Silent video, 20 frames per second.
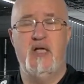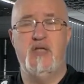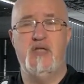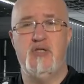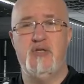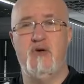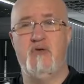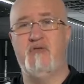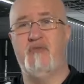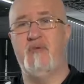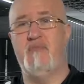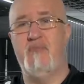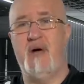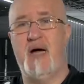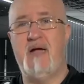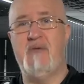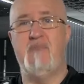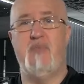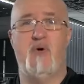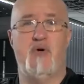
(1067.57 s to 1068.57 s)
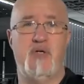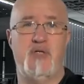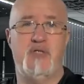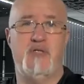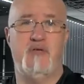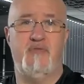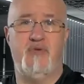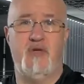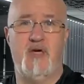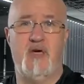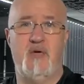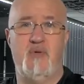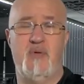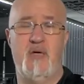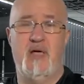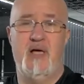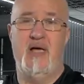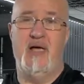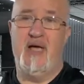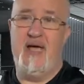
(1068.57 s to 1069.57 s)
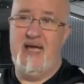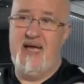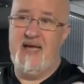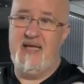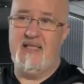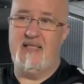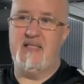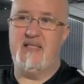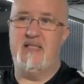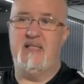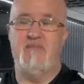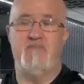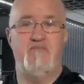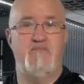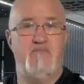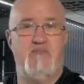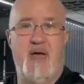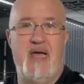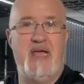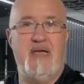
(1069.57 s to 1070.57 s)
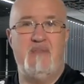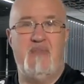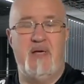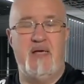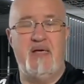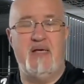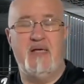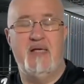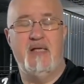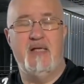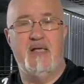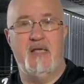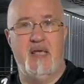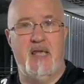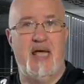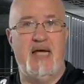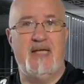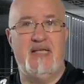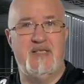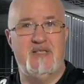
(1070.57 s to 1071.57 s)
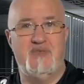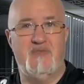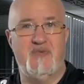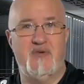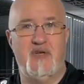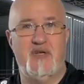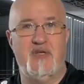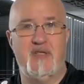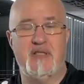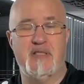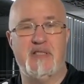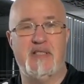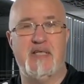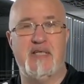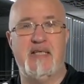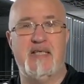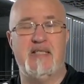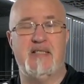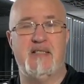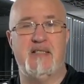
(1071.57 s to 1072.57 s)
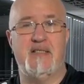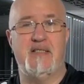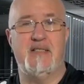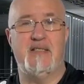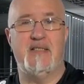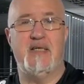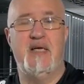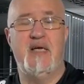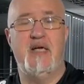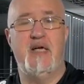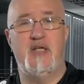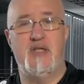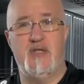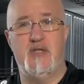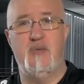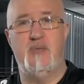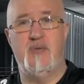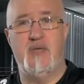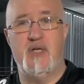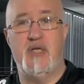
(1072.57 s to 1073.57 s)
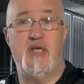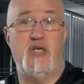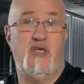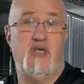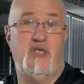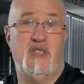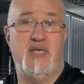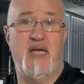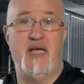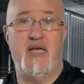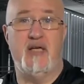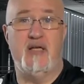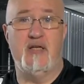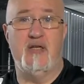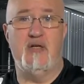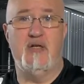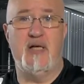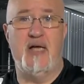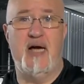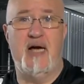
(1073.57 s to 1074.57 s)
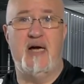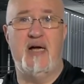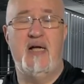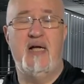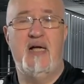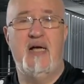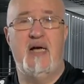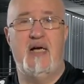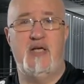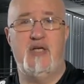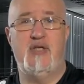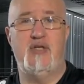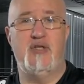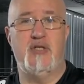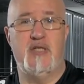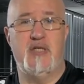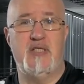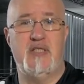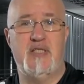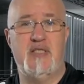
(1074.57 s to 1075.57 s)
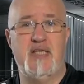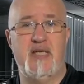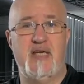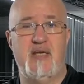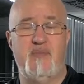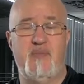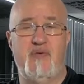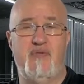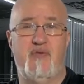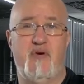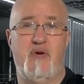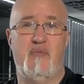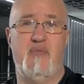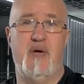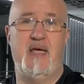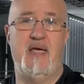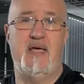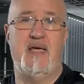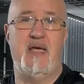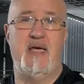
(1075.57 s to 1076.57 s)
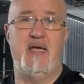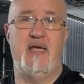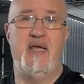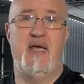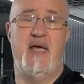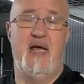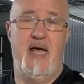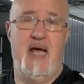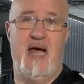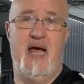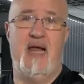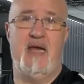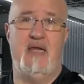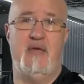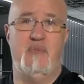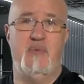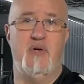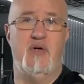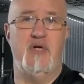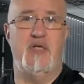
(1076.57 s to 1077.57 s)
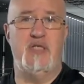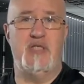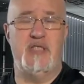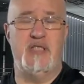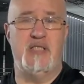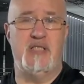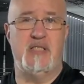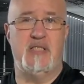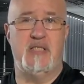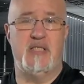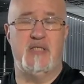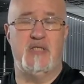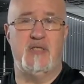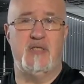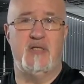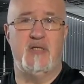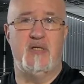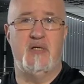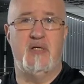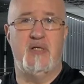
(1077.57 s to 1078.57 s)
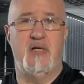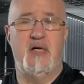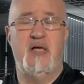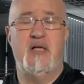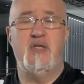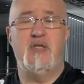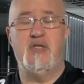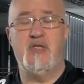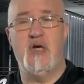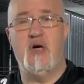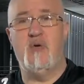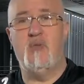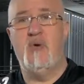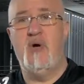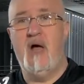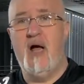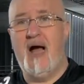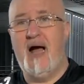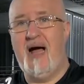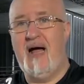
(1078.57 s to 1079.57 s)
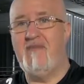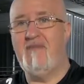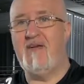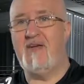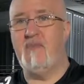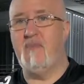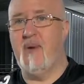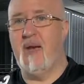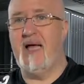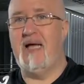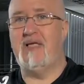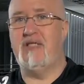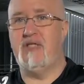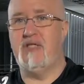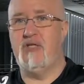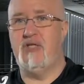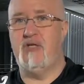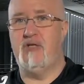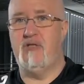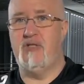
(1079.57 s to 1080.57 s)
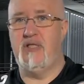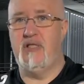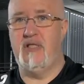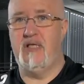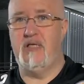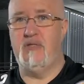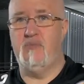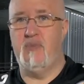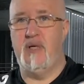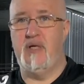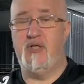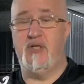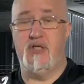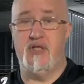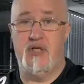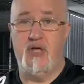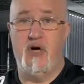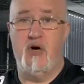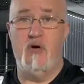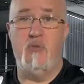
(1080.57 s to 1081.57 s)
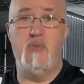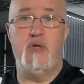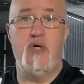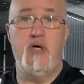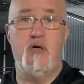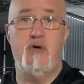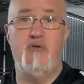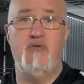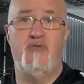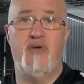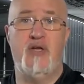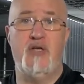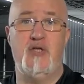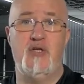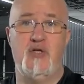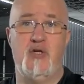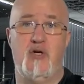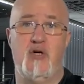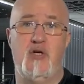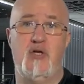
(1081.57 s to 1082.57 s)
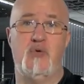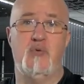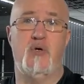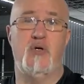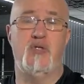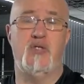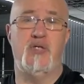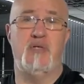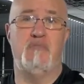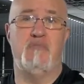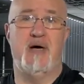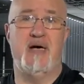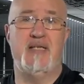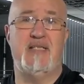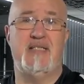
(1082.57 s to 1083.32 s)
So from my point of view, it's maybe lights for all seasons, and something that you should take a look at and you should consider before making any purchase decision. So I've had a blast shooting these pictures, and I hope you've enjoyed watching my